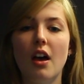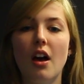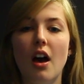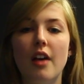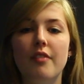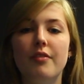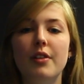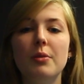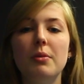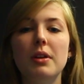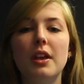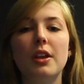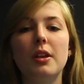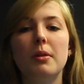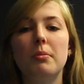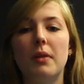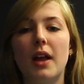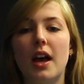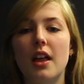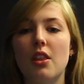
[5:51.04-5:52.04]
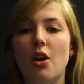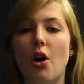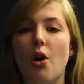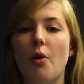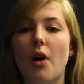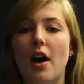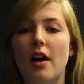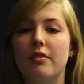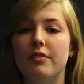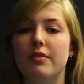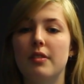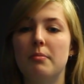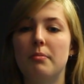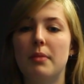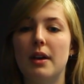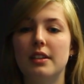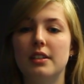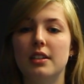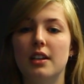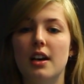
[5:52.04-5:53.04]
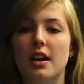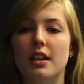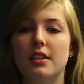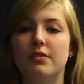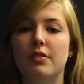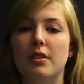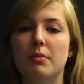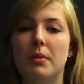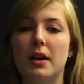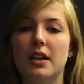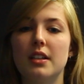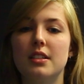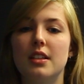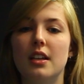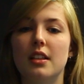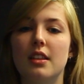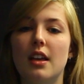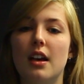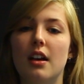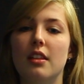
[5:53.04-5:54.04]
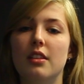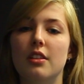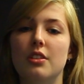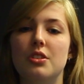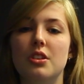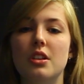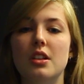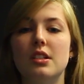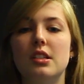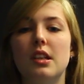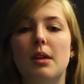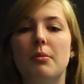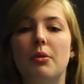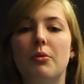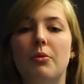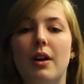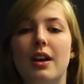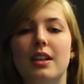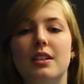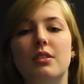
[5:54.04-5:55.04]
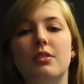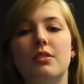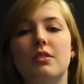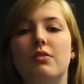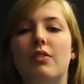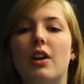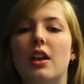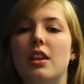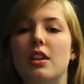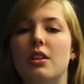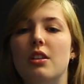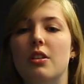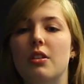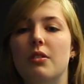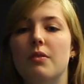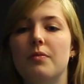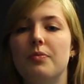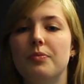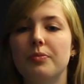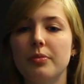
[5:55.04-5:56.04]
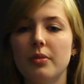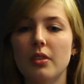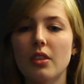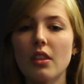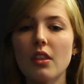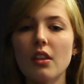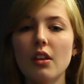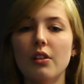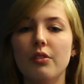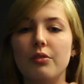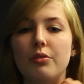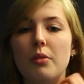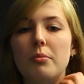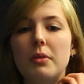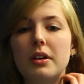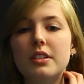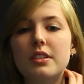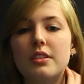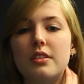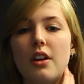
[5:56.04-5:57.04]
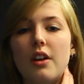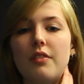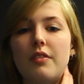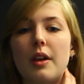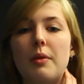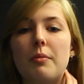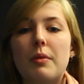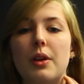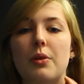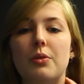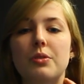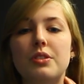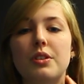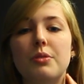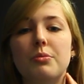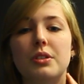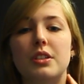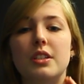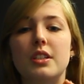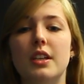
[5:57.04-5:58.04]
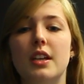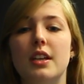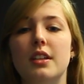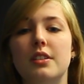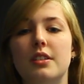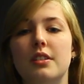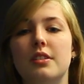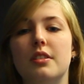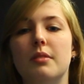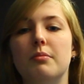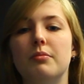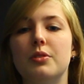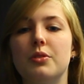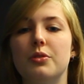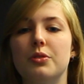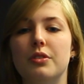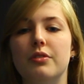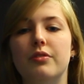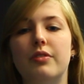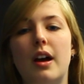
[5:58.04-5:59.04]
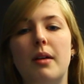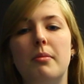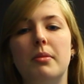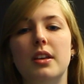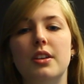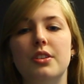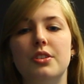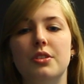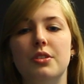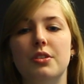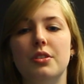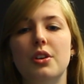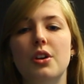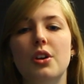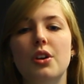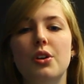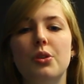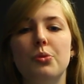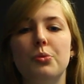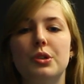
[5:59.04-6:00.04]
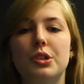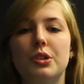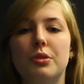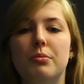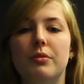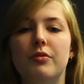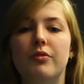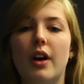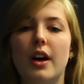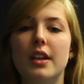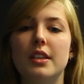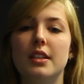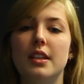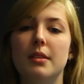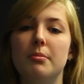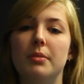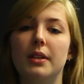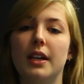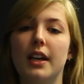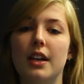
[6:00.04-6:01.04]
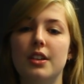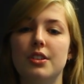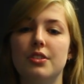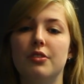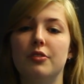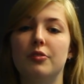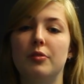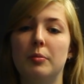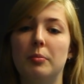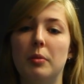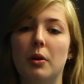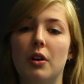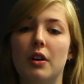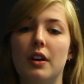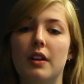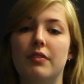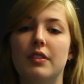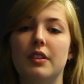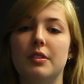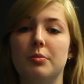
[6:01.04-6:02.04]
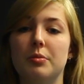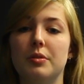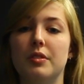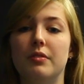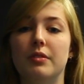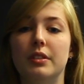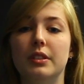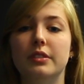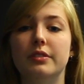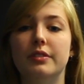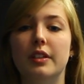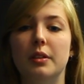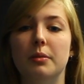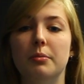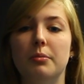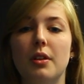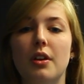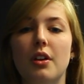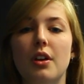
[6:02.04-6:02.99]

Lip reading: I felt we could have planned the whole outfit better, as feedback said that the jeans Emma wears looks fairly new. From our survey, we also wanted to hint to some sort of family issue, which could provide an implication of a plot if this was a real film.